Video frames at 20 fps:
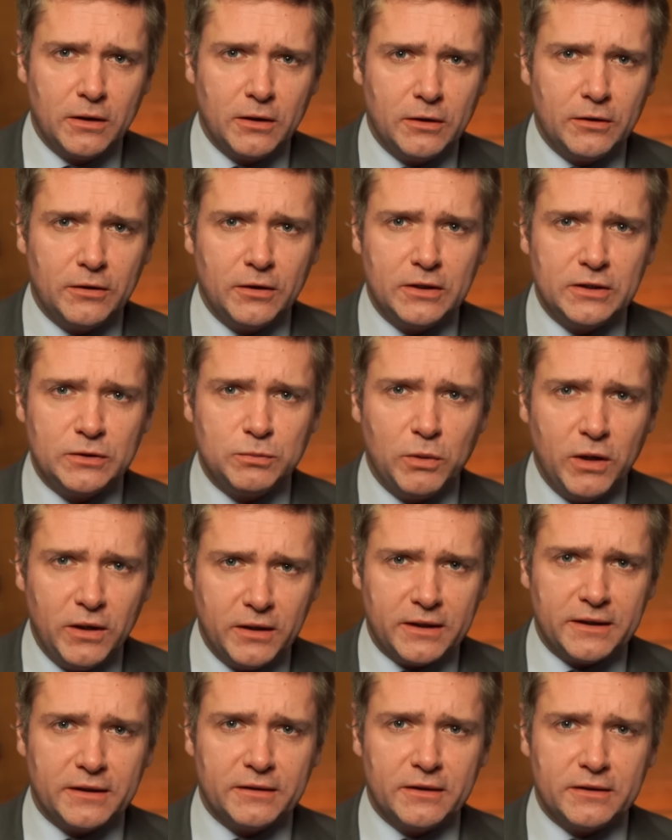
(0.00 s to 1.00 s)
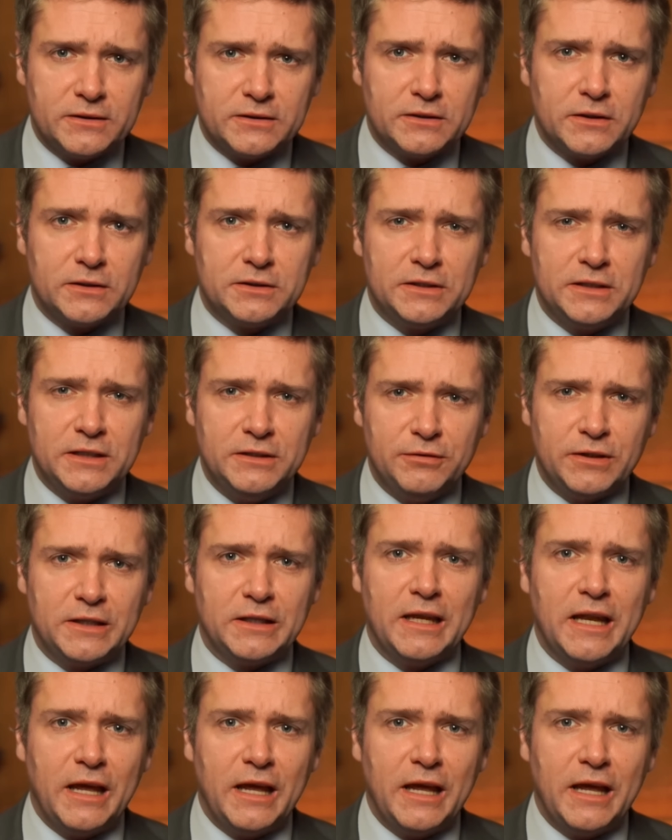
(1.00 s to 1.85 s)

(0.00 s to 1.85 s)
that is working, that's achieving